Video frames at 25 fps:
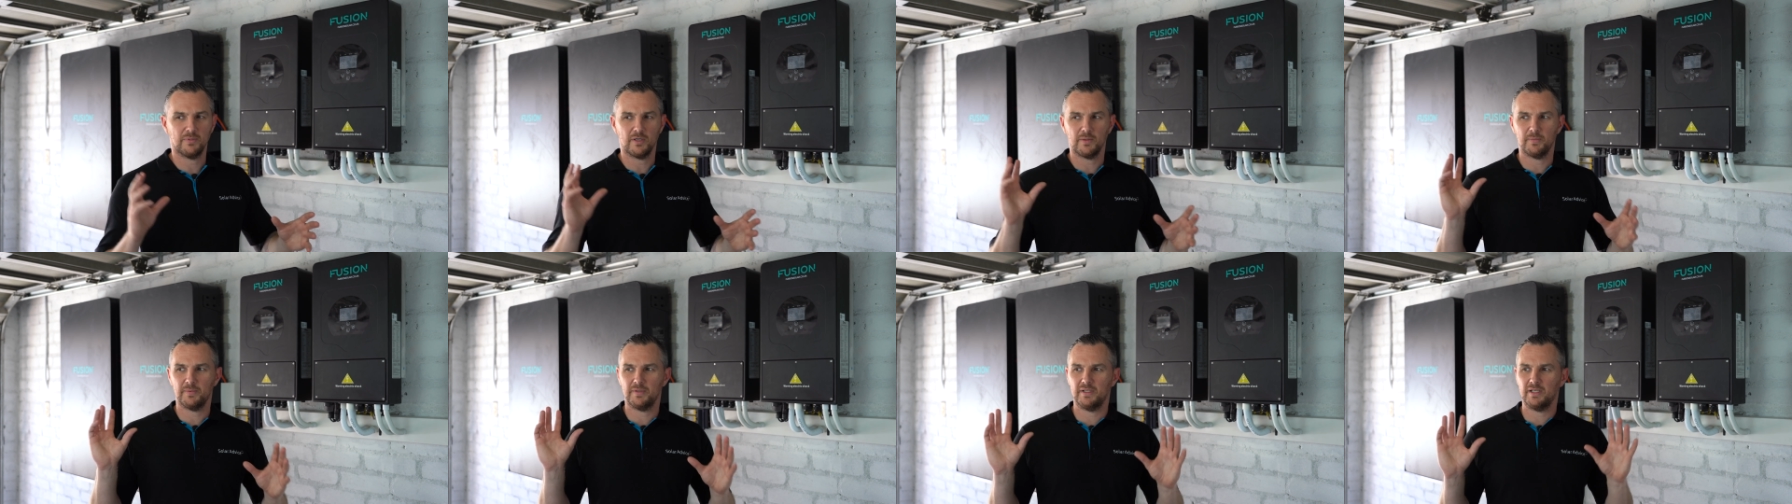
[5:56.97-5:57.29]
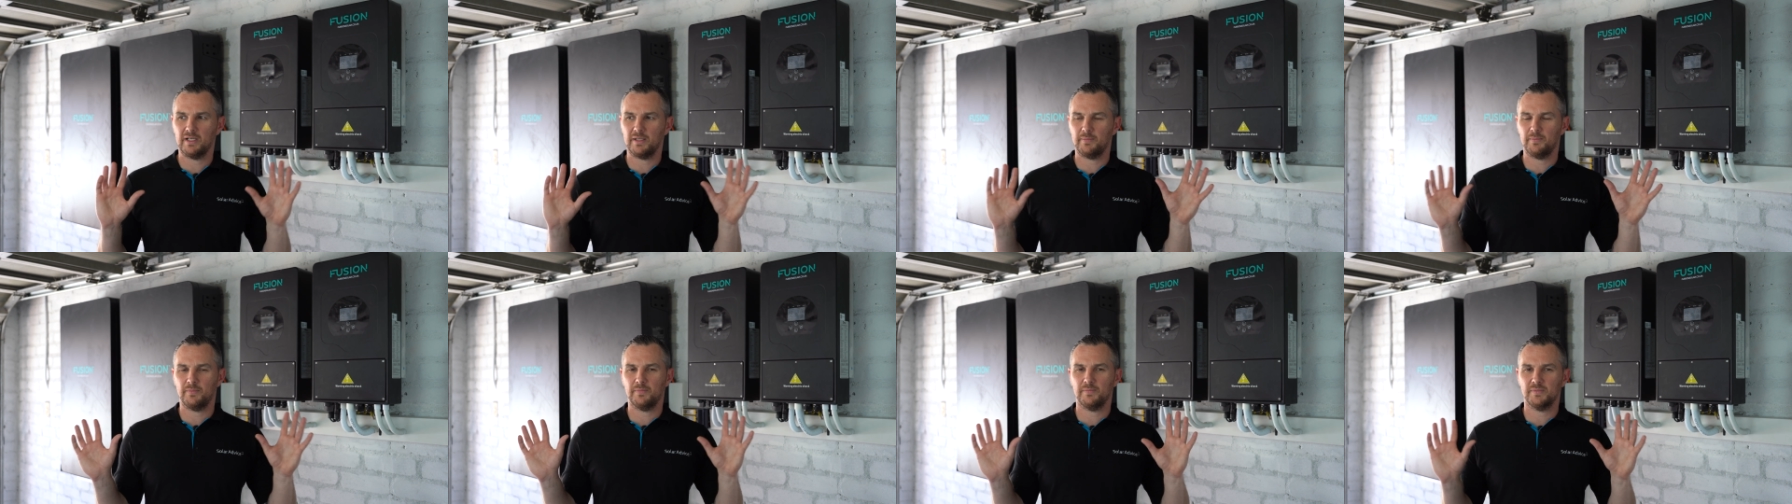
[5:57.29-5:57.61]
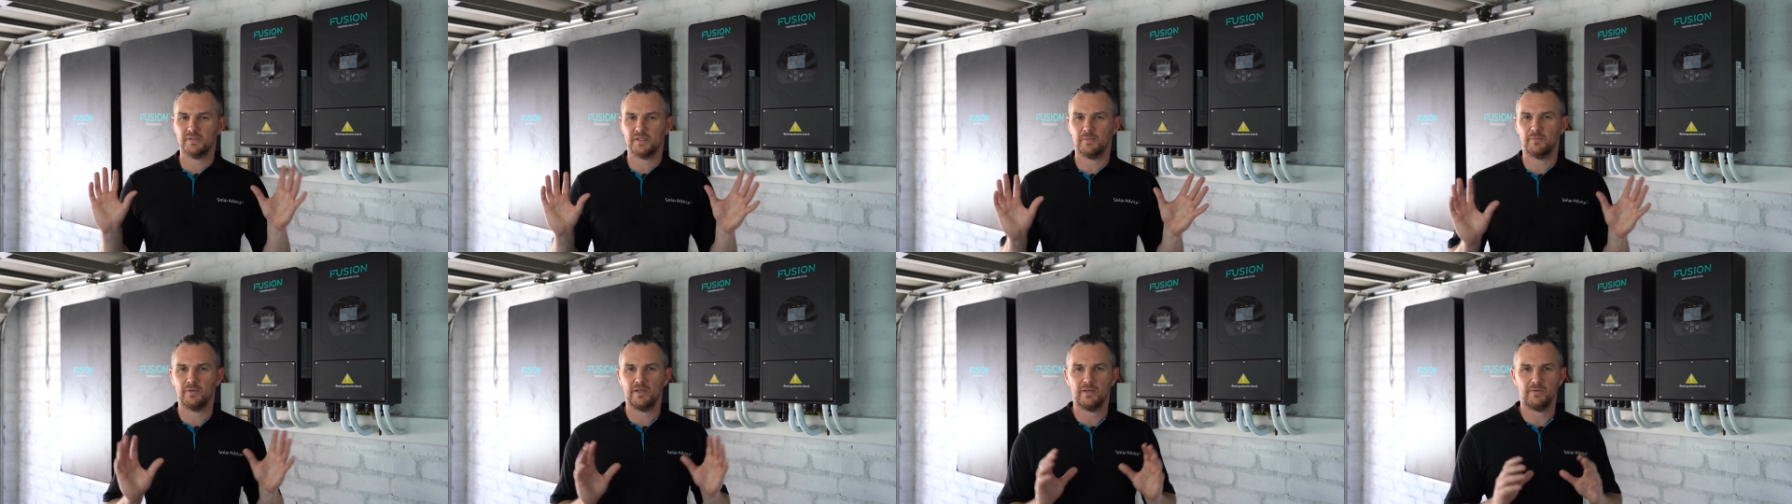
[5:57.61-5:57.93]
popping
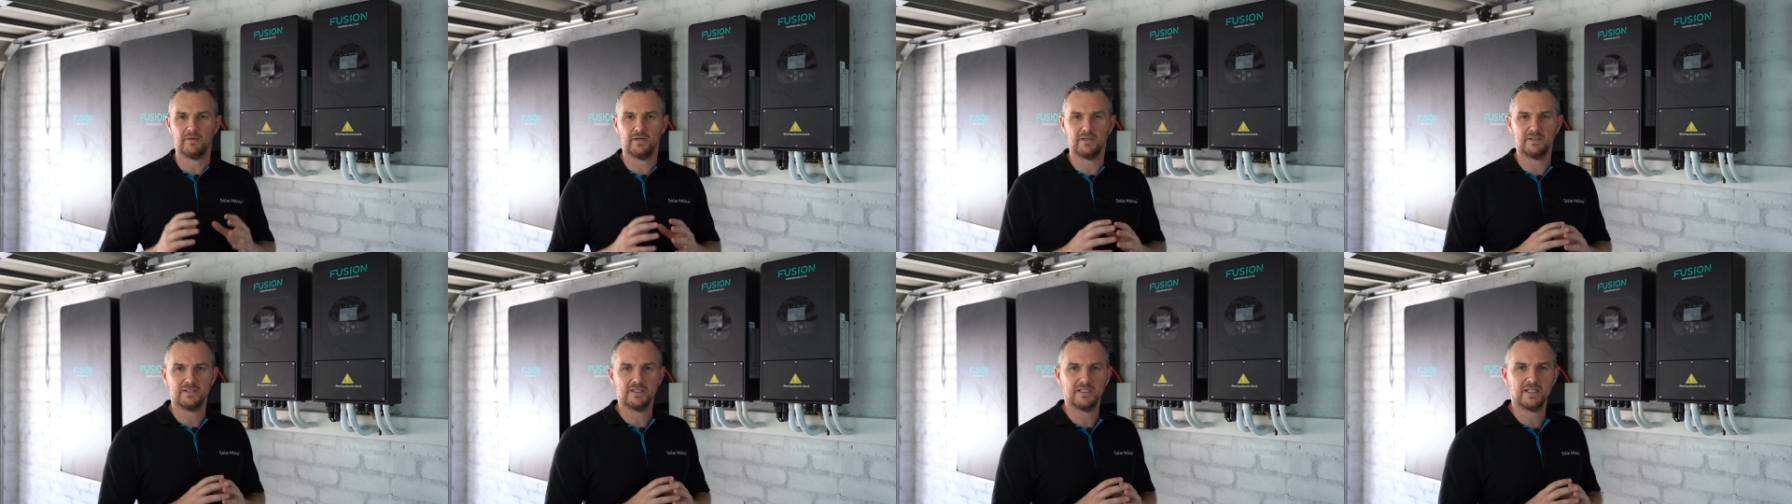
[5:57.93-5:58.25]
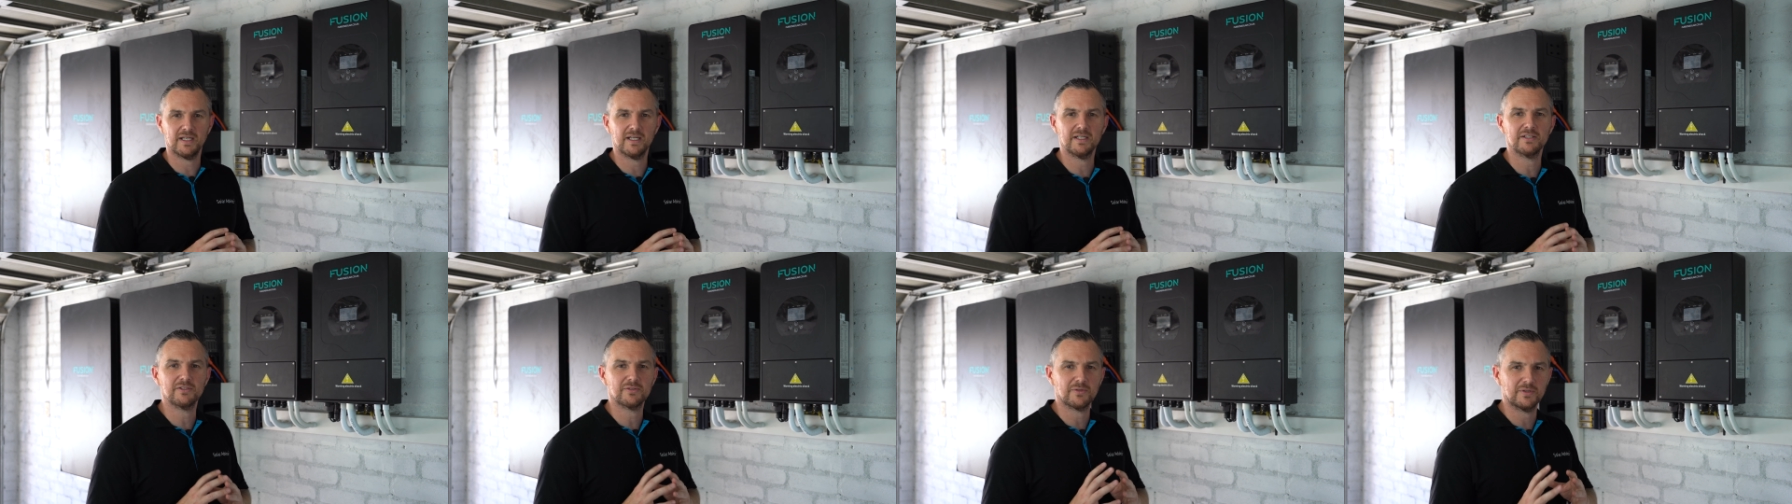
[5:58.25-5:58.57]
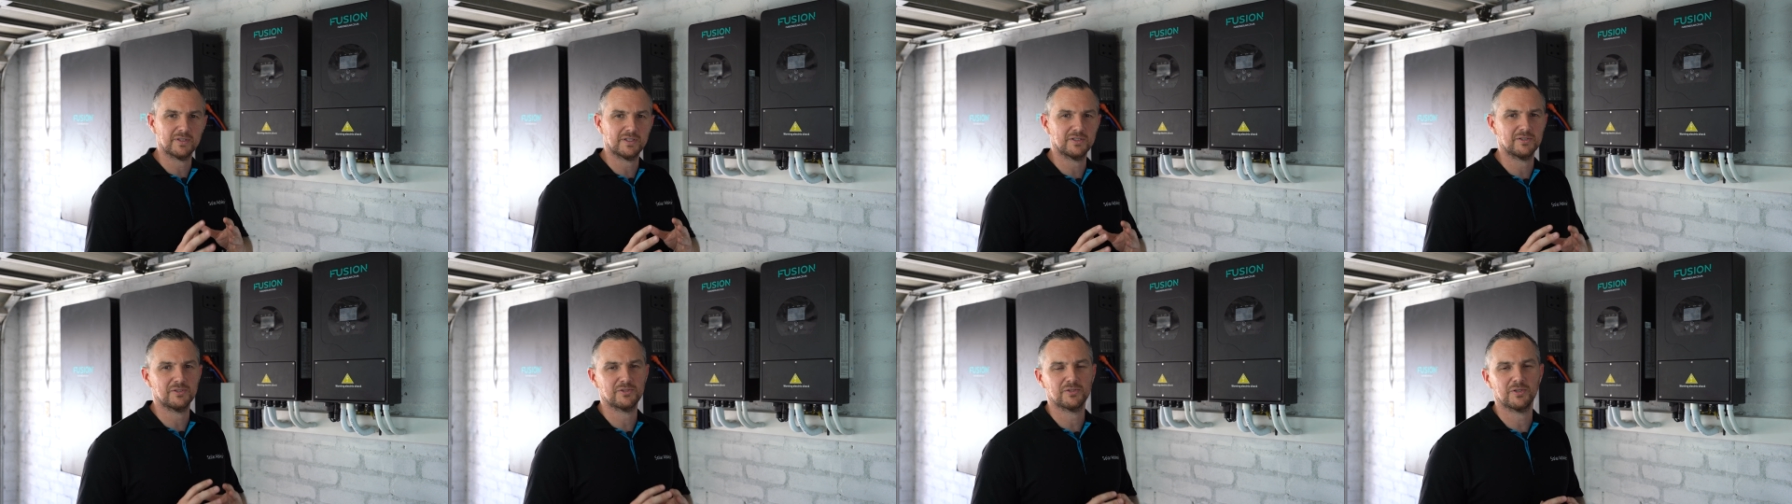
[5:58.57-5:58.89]
up somewhere around here so
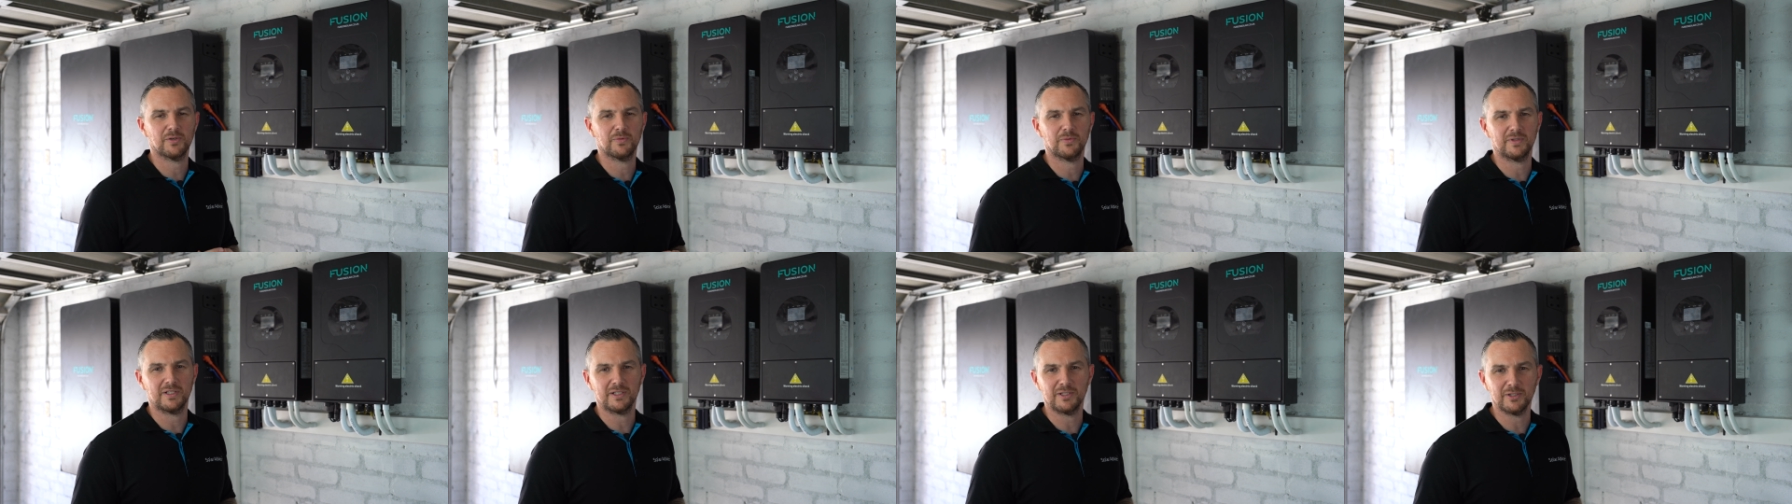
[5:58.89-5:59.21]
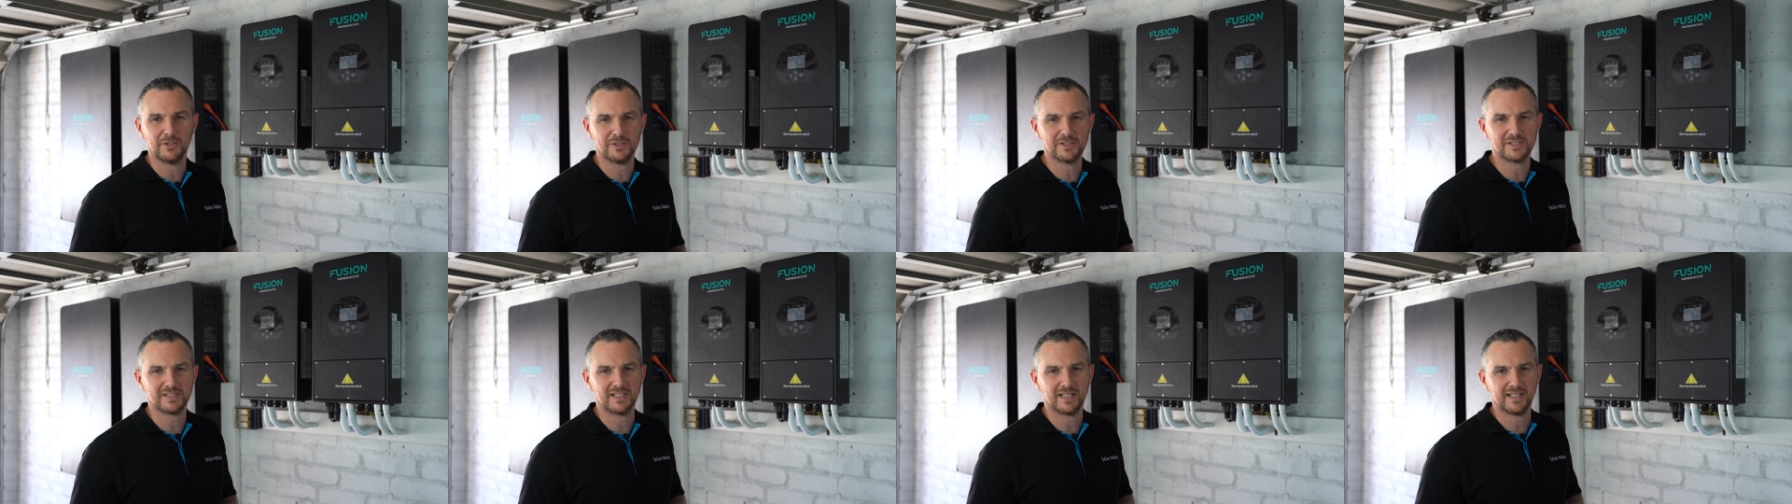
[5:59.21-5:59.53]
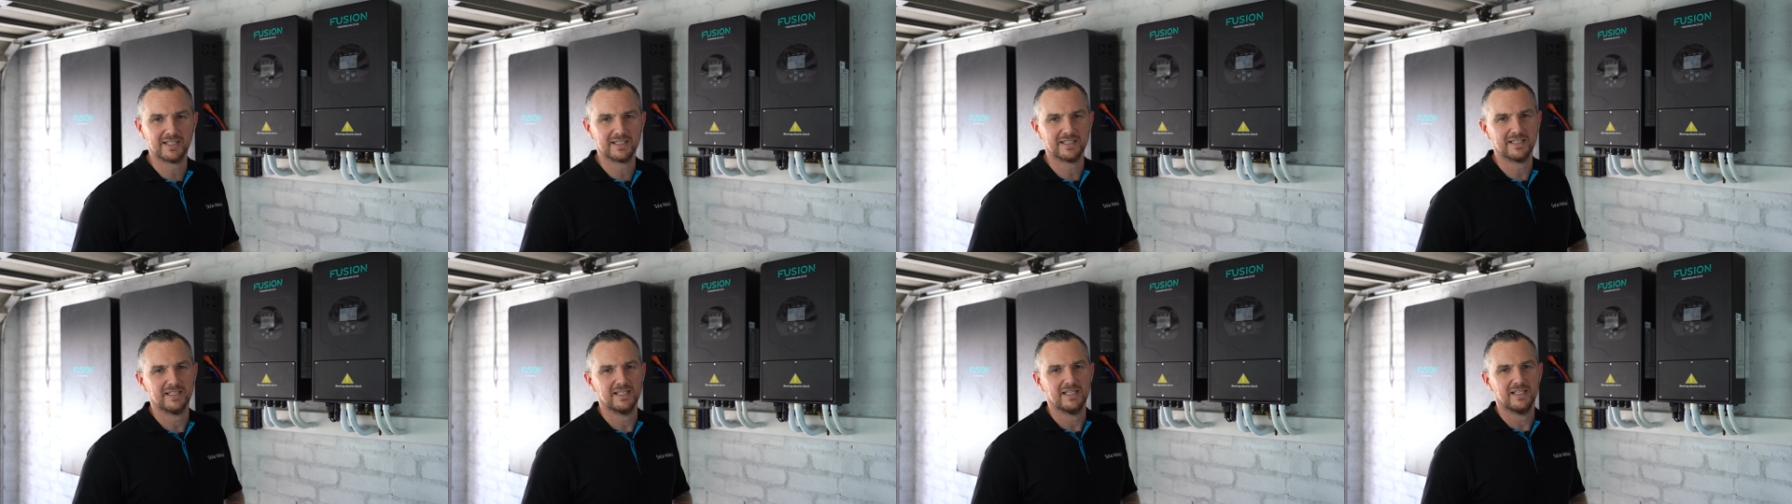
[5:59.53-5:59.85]
I can show what it looks
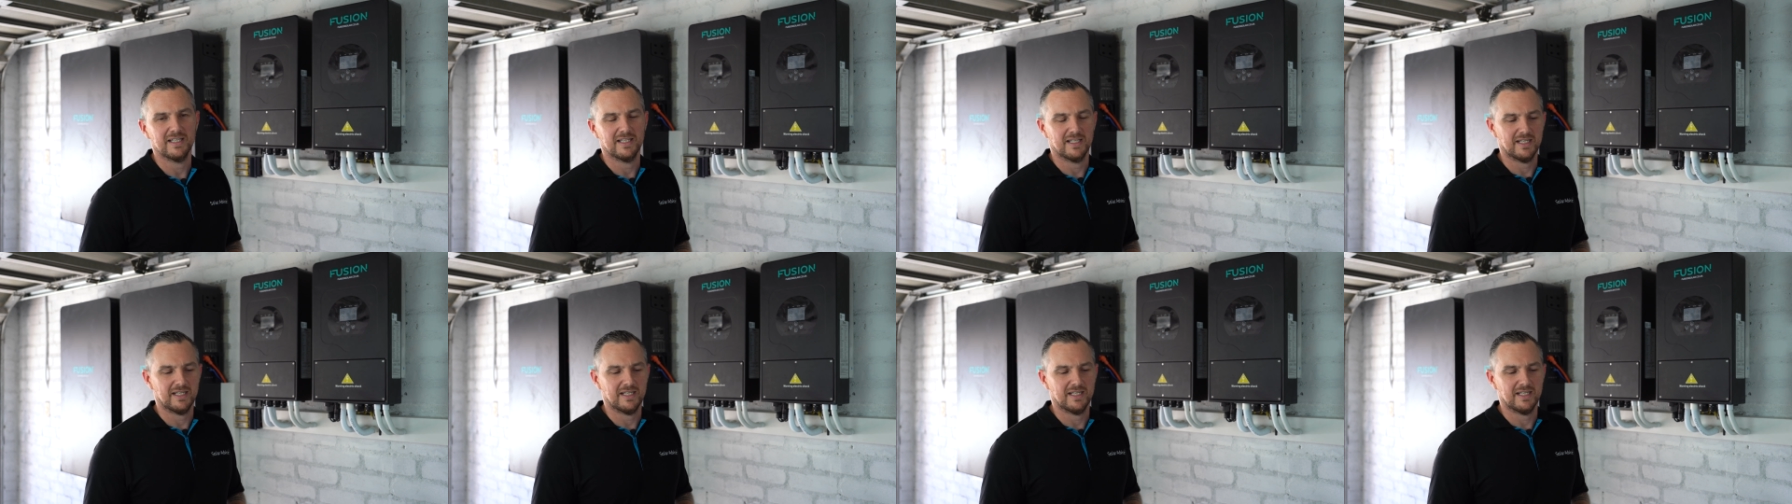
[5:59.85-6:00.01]
like.